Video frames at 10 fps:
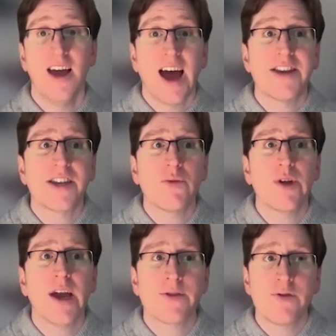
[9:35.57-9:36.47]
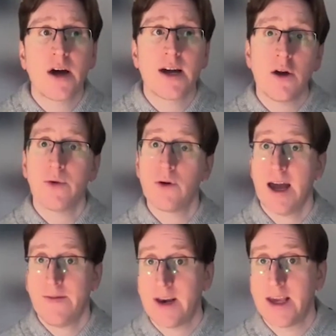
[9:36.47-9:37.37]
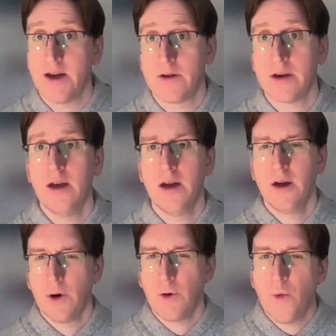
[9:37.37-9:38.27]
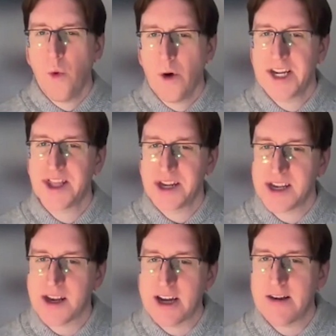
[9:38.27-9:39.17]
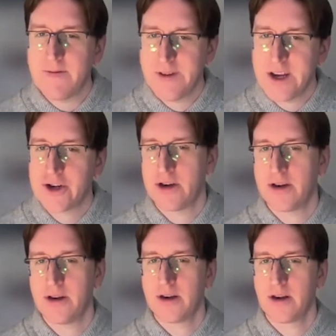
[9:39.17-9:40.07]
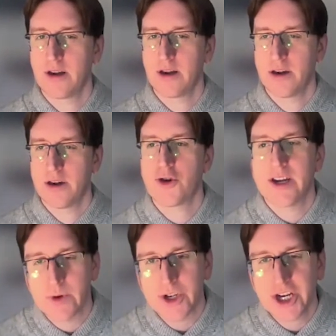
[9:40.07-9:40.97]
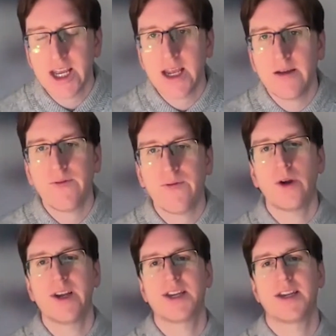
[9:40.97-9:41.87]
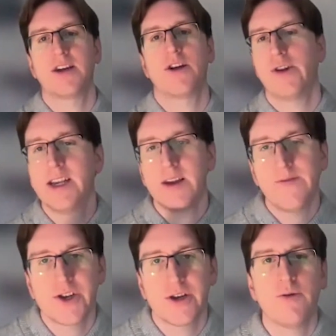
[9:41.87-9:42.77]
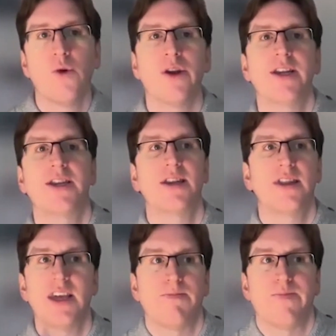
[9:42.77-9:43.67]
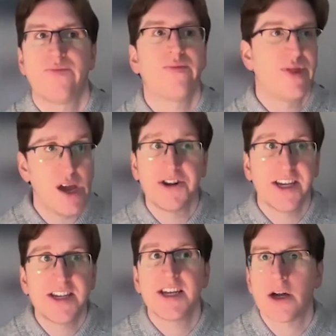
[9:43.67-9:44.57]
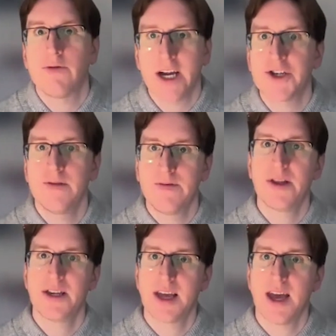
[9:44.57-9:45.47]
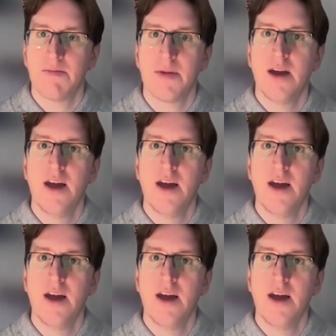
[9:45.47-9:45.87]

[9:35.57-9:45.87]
And so we have to rely a lot more heavily on what is the design vision trying to achieve, what is the creative vision, what is the artistic direction for this game.